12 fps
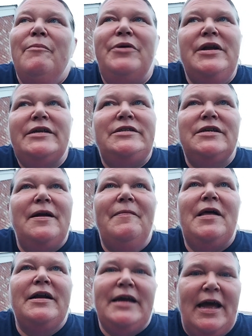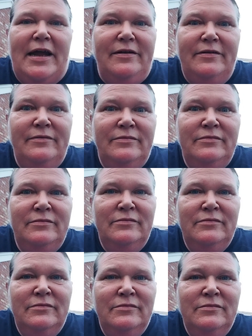But it's, again,
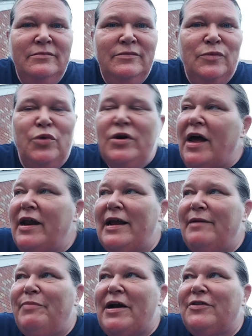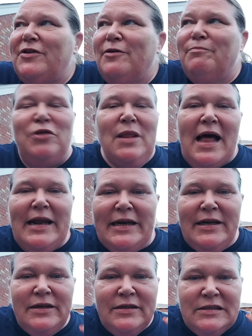we're not back there
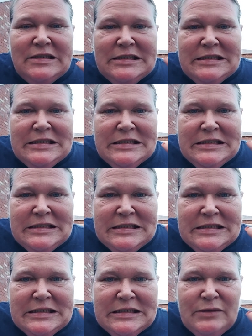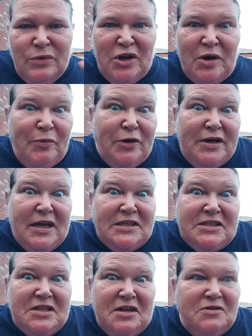plotting. We're going to put
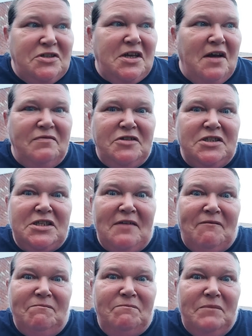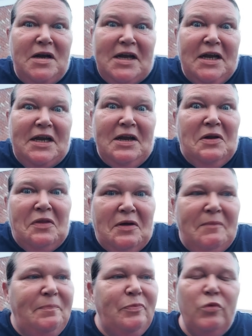nuts in their stuff just to fucking kill
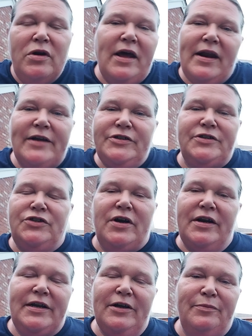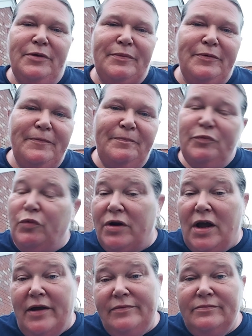them. We're not actually trying to kill people. We're
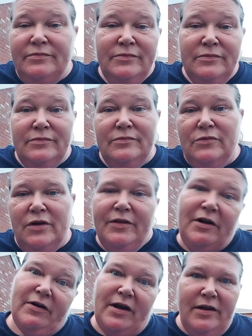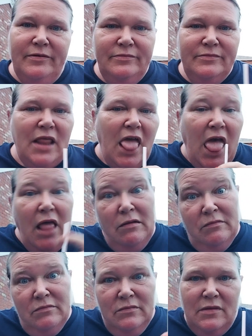not. Well, they're not.
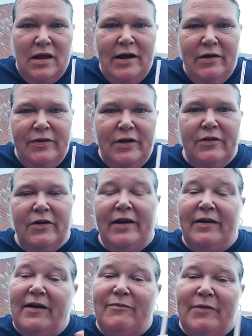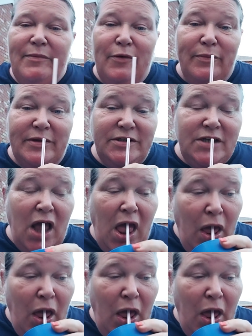I, on the other hand, have my moments.